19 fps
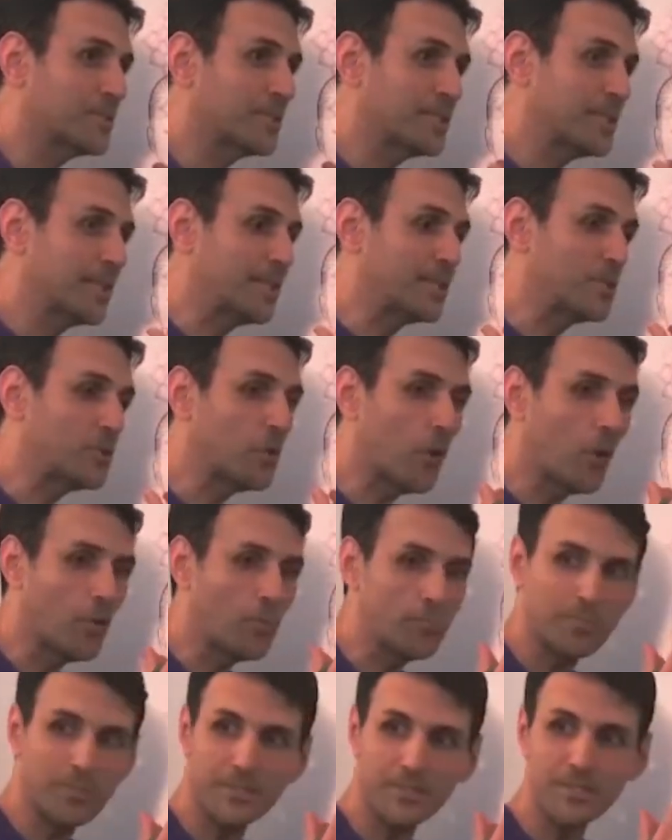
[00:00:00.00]
they
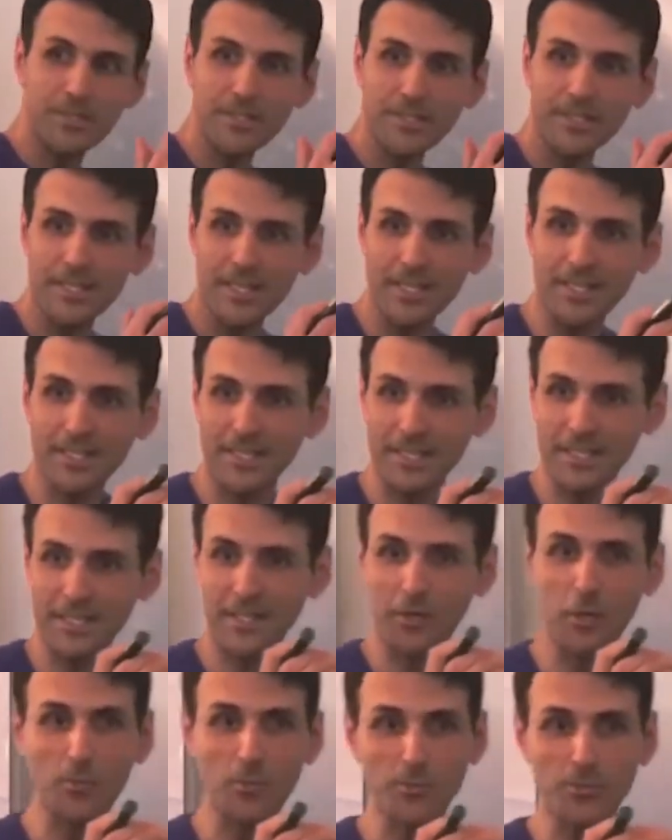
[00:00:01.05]
encompass it like
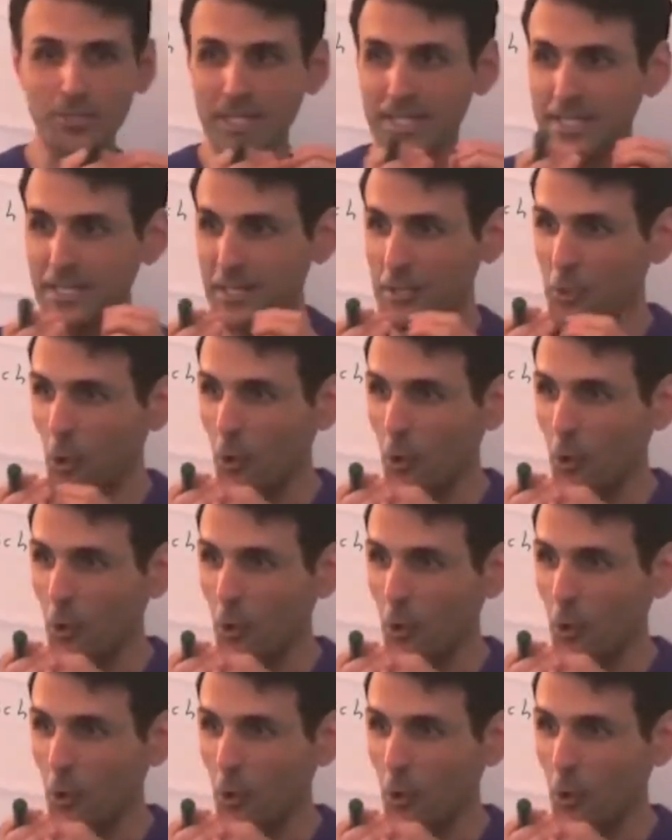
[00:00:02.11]
almost like an